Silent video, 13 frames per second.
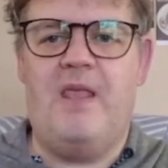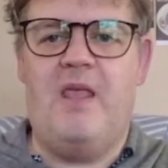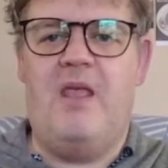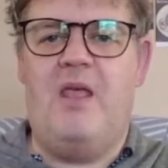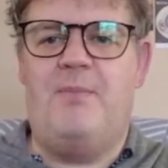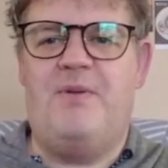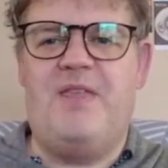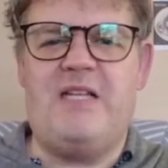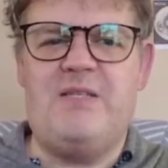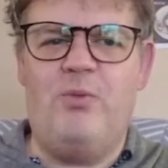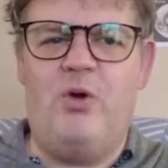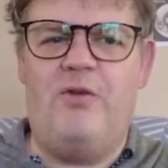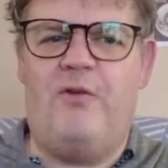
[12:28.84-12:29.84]
But that's
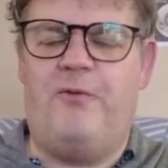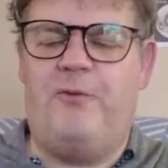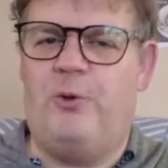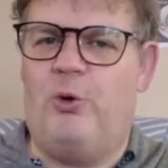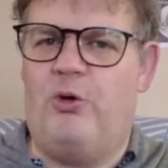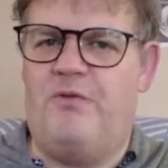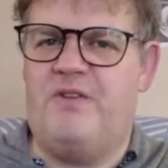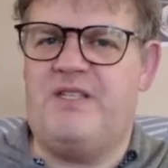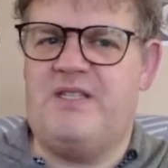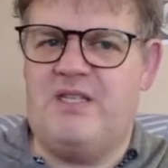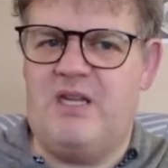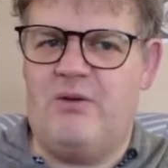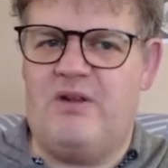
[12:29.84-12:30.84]
more of a flaw of the
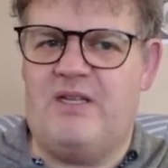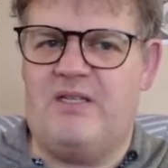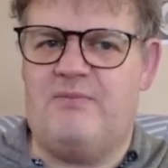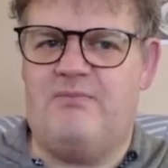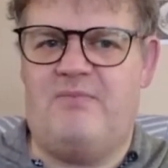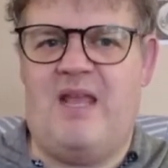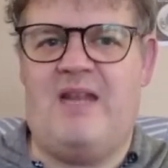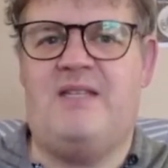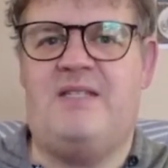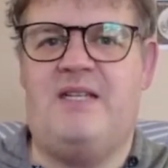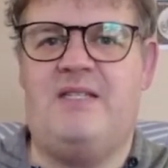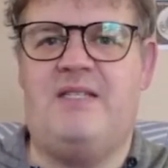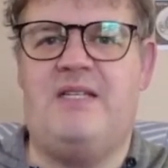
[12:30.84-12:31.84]
series, and
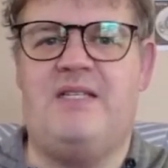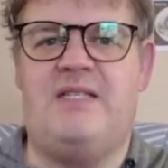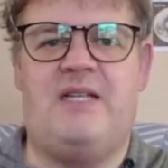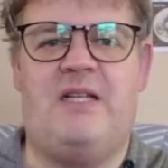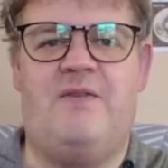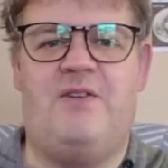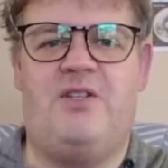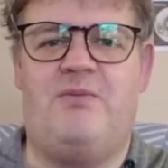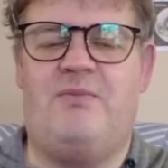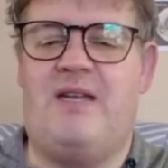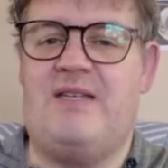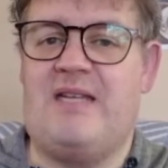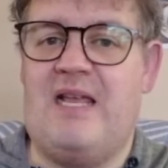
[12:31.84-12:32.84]
60s television
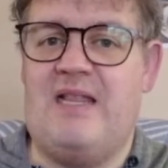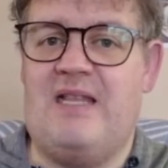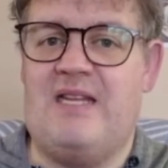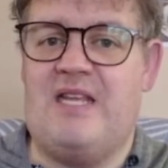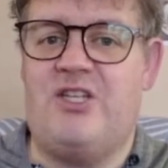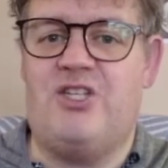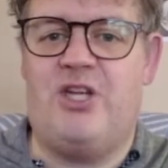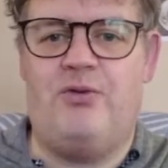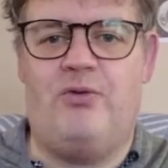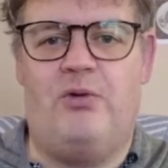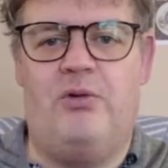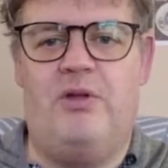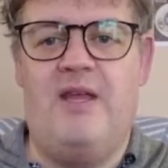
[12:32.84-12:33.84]
mentality in
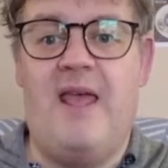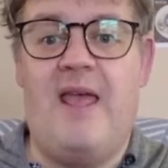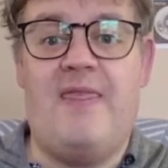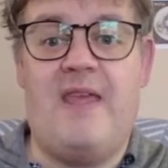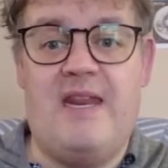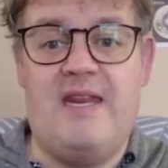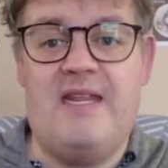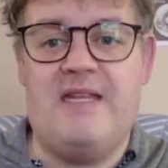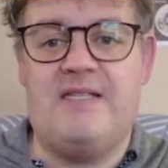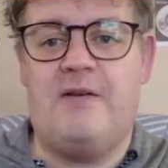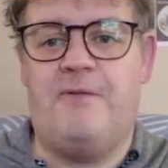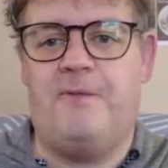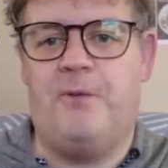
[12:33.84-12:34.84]
general, than it is
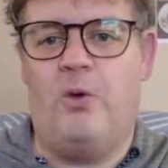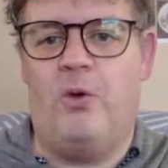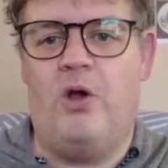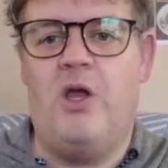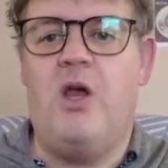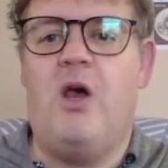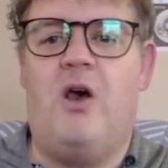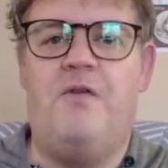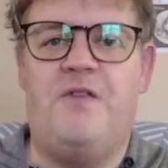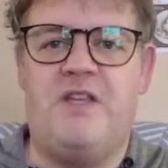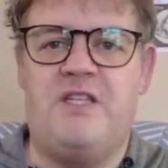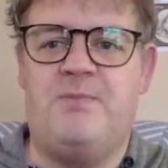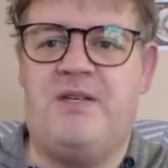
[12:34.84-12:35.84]
a flaw of
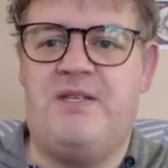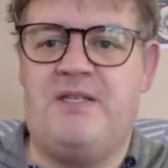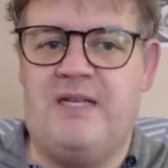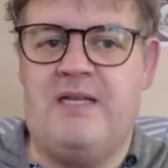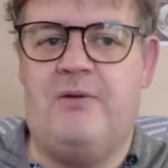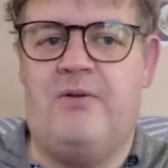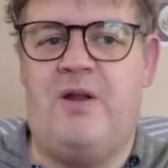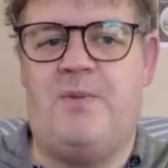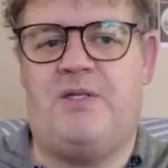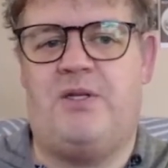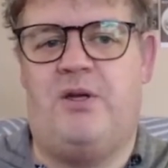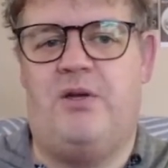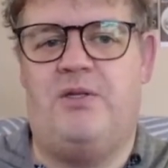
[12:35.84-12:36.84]
this particular
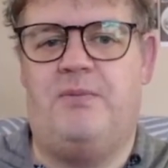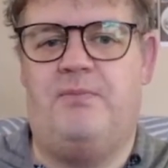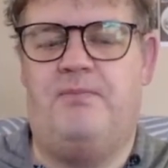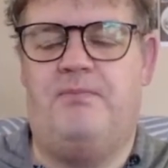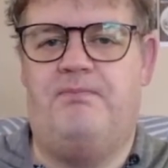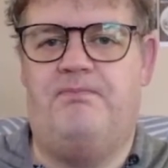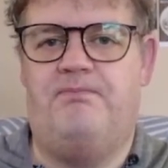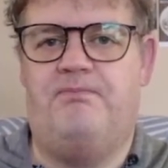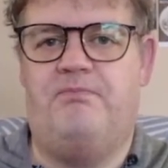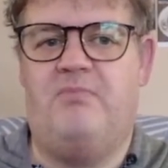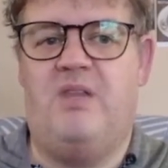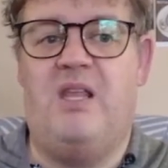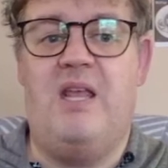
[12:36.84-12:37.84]
episode.
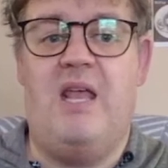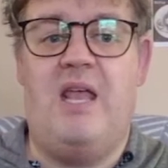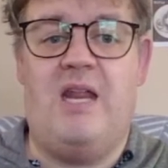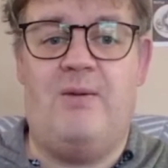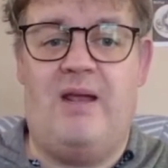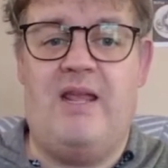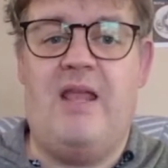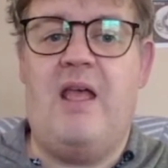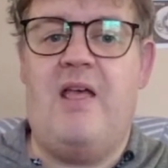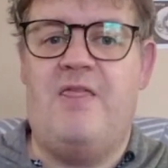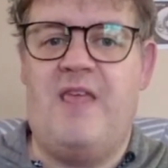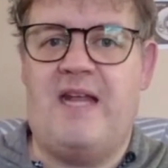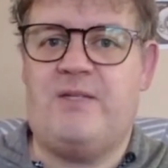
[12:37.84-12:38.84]
Anyway,
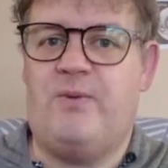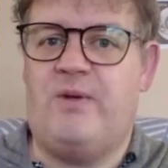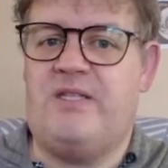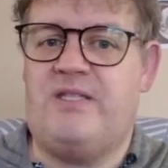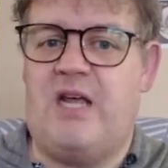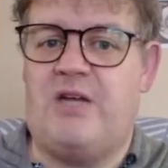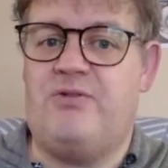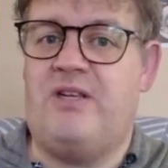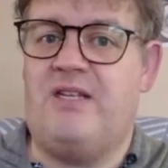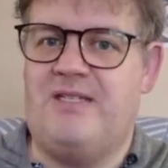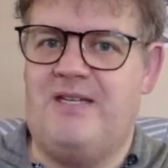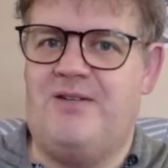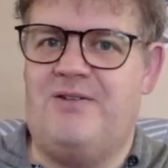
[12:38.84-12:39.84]
that's where Star Trek
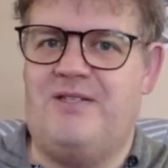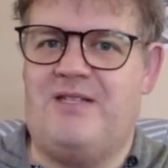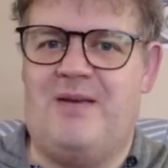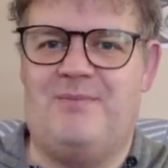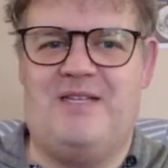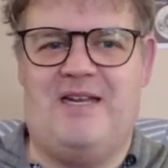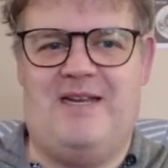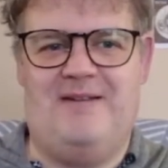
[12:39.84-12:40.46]
Continues comes in.